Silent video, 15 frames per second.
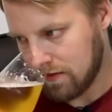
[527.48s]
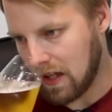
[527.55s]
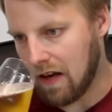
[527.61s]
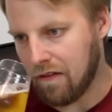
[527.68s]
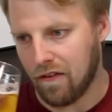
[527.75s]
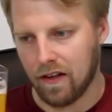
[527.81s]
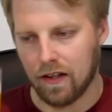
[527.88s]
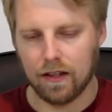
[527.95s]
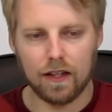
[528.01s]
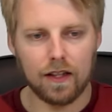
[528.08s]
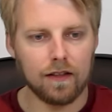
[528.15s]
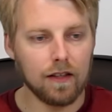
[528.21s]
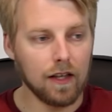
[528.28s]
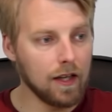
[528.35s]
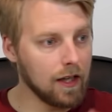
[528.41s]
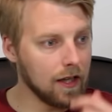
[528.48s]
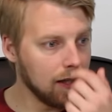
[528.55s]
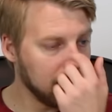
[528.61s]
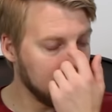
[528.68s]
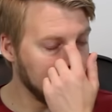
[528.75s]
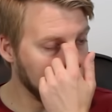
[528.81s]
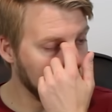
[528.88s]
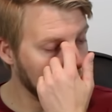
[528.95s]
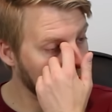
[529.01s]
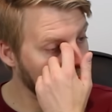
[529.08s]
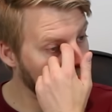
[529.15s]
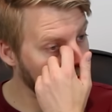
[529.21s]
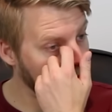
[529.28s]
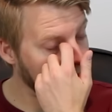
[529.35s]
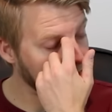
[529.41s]
Definitely.
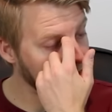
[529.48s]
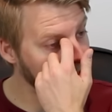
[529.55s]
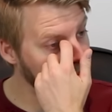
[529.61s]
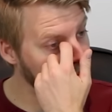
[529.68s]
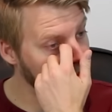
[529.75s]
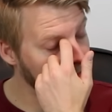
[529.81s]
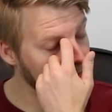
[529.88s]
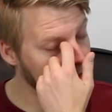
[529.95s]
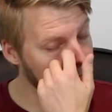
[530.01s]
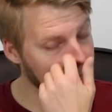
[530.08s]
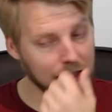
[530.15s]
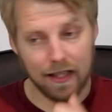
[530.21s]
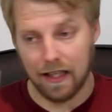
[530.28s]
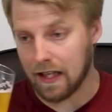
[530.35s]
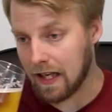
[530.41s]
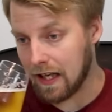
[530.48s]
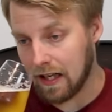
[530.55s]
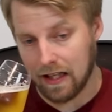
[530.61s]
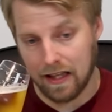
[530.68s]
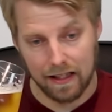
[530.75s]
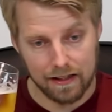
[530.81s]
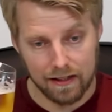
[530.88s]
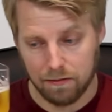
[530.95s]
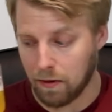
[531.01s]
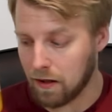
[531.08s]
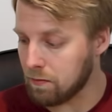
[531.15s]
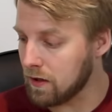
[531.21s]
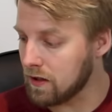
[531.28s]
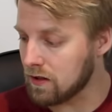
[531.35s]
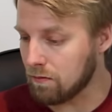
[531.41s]
But actually, smelling it again, I think this
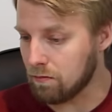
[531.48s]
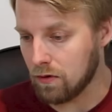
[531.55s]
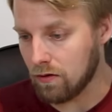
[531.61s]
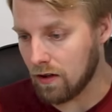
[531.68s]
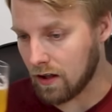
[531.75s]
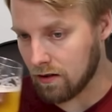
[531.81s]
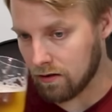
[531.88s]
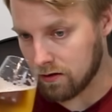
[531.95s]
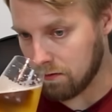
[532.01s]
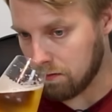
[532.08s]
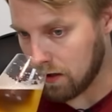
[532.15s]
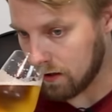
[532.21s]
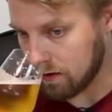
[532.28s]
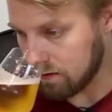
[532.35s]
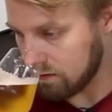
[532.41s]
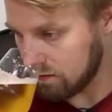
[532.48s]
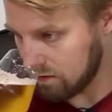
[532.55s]
might be some Munich or something.